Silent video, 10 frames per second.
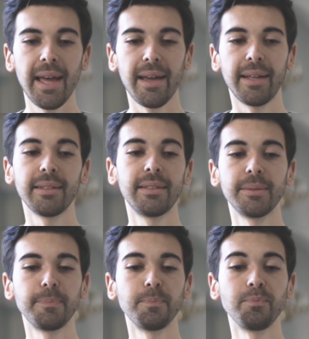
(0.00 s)
And
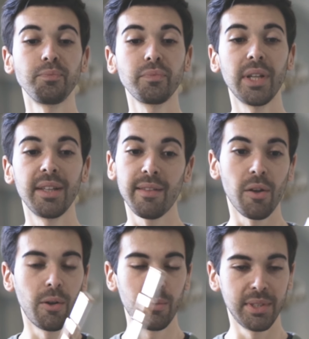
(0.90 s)
um, it's
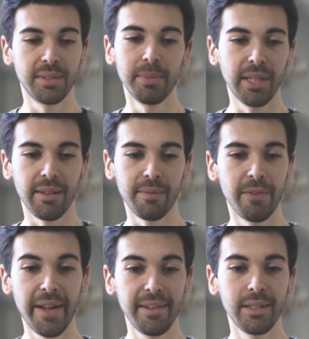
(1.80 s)
always been a
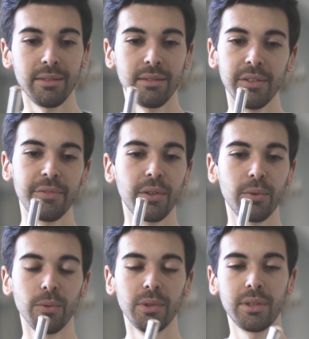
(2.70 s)
very
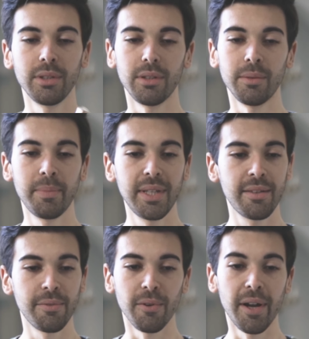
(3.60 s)
difficult uh,
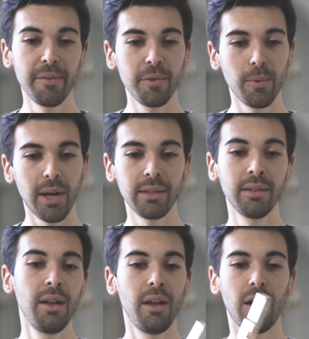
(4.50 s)
piece for everyone,
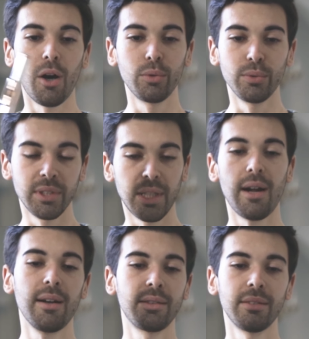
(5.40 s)
how to
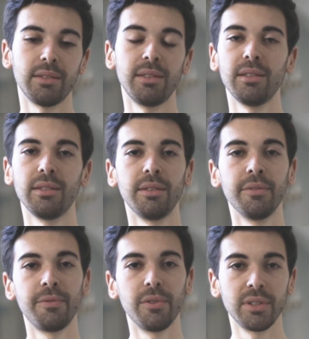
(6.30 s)
start uh, the, the
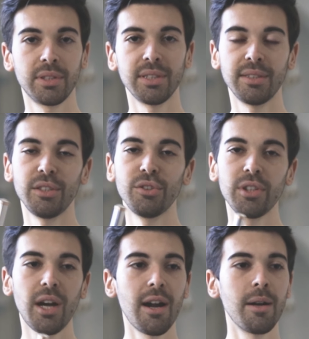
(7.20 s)
first C
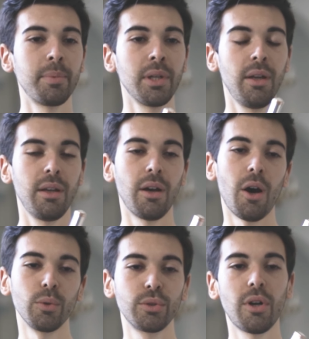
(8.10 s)
sharp,
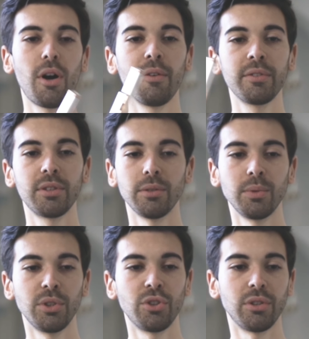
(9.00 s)
how soft, uh,
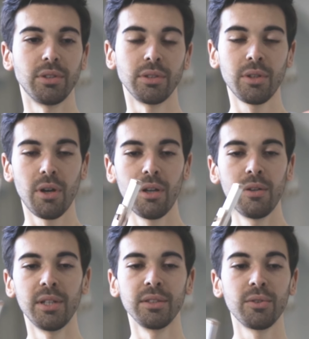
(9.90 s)
which uh,
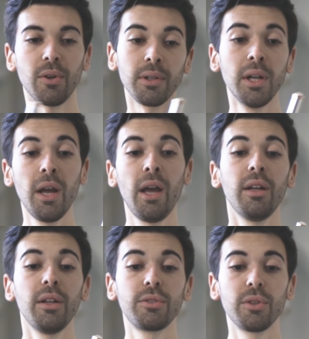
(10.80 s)
color and so on.
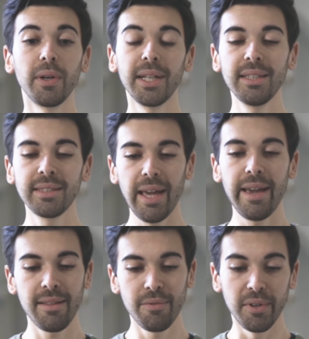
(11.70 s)
So in this
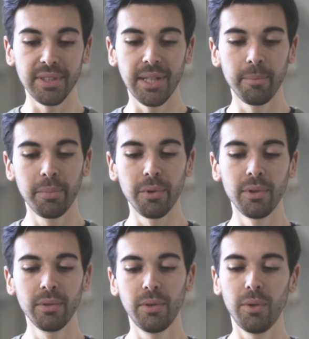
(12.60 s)
case, for
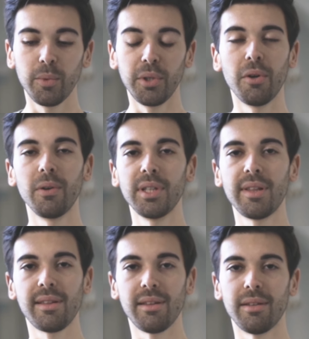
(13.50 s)
example, we know
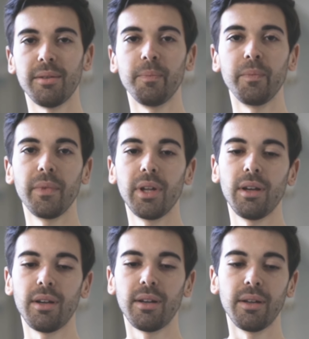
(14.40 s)
it's um,
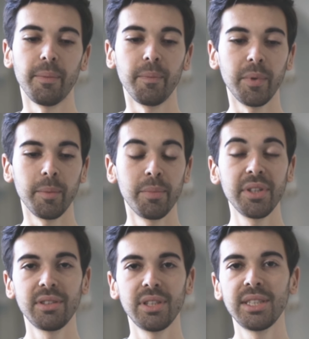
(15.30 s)
um,
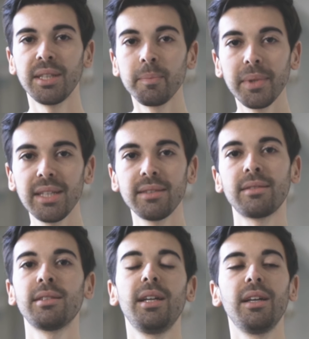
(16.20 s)
impressionistic
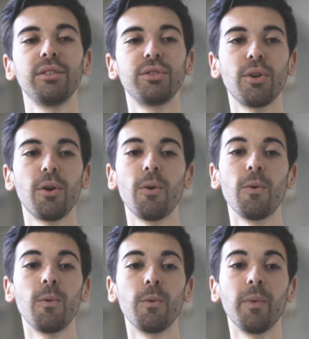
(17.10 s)
piece.
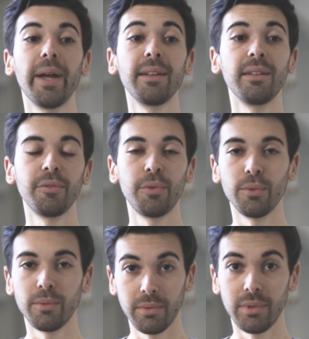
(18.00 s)
So, and if
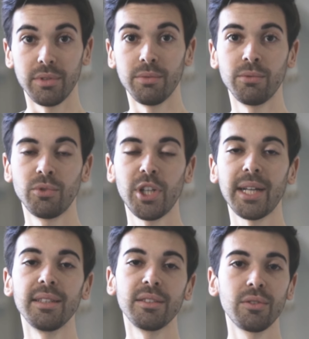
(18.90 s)
you uh,
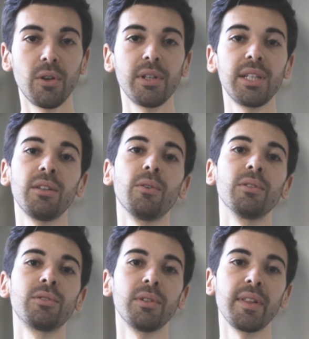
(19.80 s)
check the story,
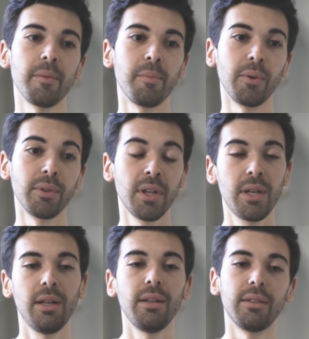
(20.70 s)
also it's about
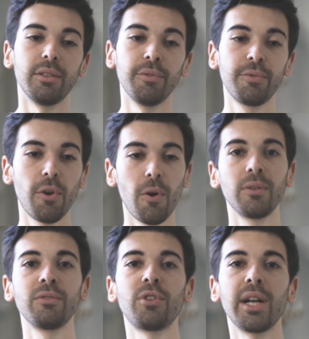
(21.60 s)
uh, the
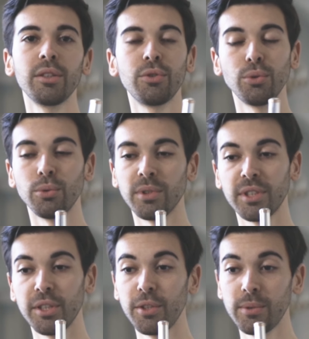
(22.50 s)
faun trying to
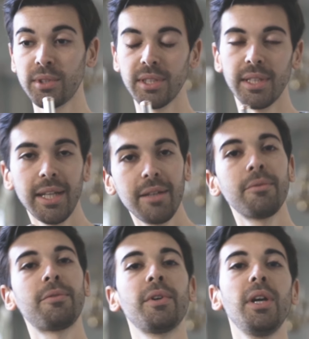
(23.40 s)
seduce the
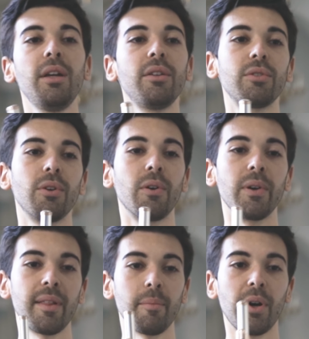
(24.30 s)
nymph. So
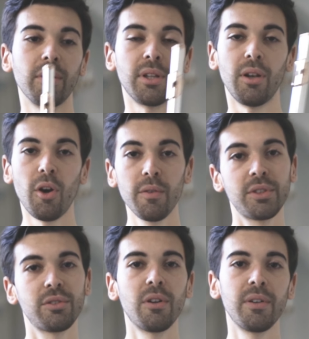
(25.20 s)
it's about a love
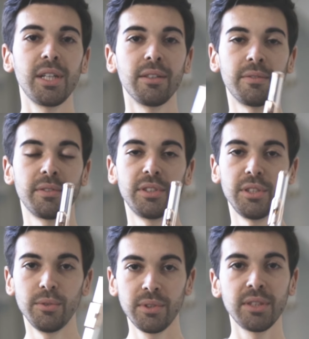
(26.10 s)
story, of
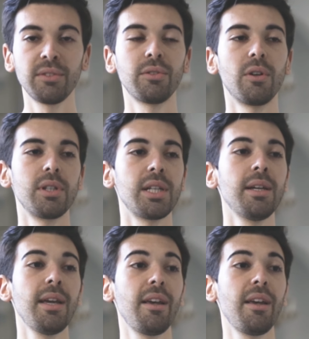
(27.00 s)
seducing story.